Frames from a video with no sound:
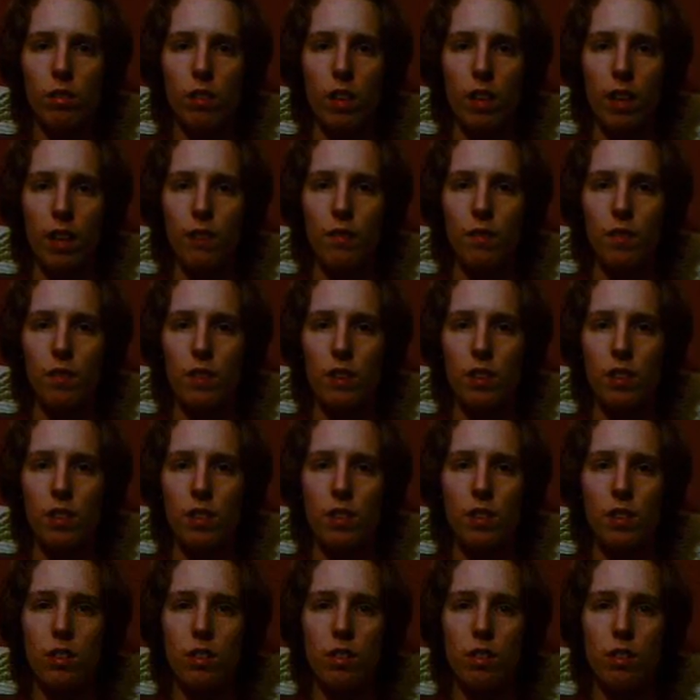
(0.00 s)
Life
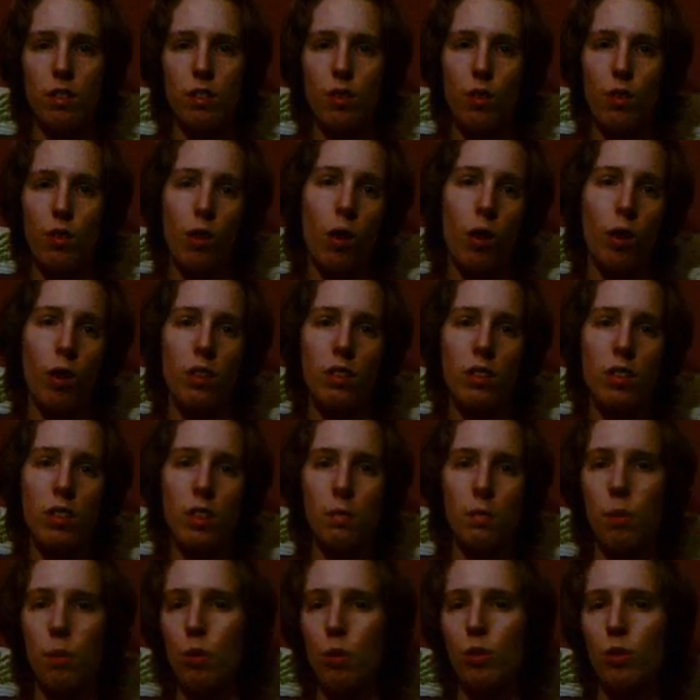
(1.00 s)
is thoughts,
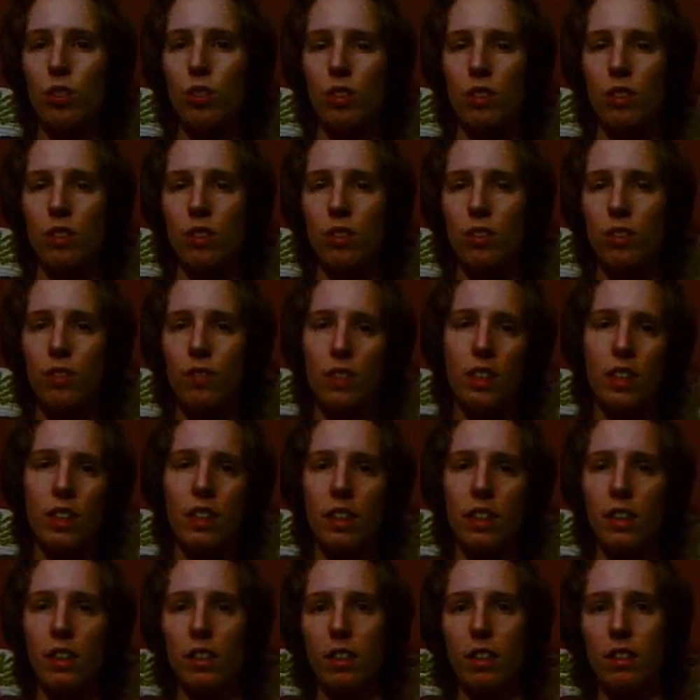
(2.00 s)
emotions,
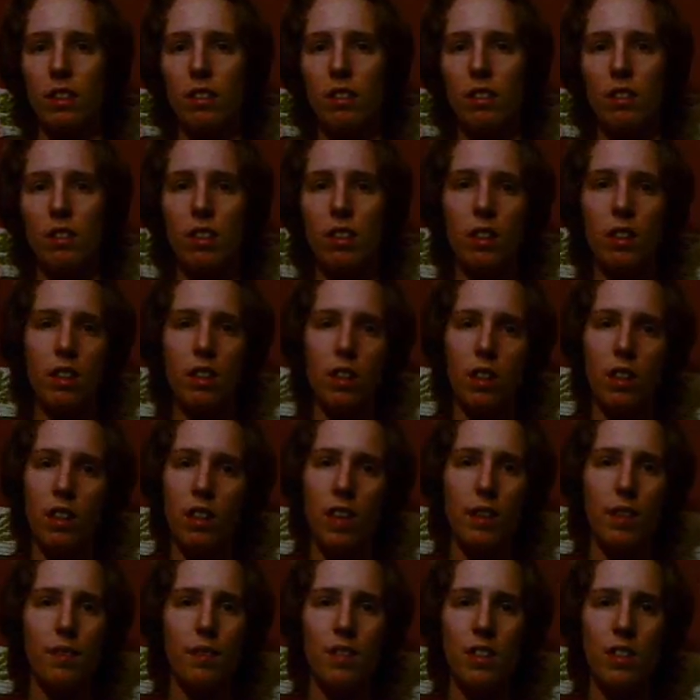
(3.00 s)
feelings.
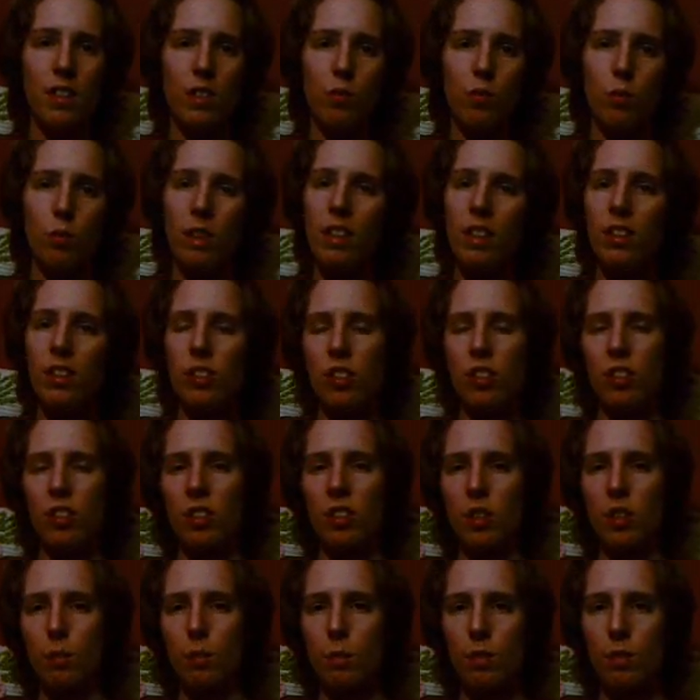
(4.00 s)
Life is
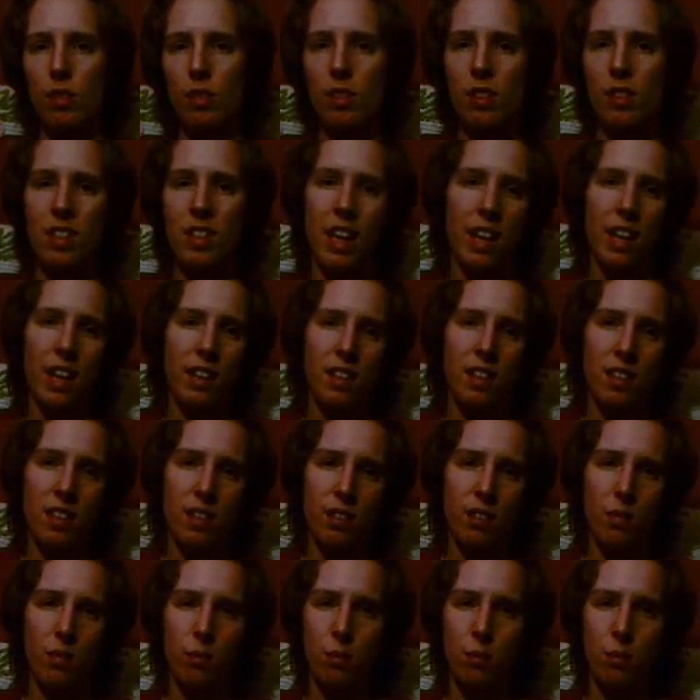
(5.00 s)
relationships, sex,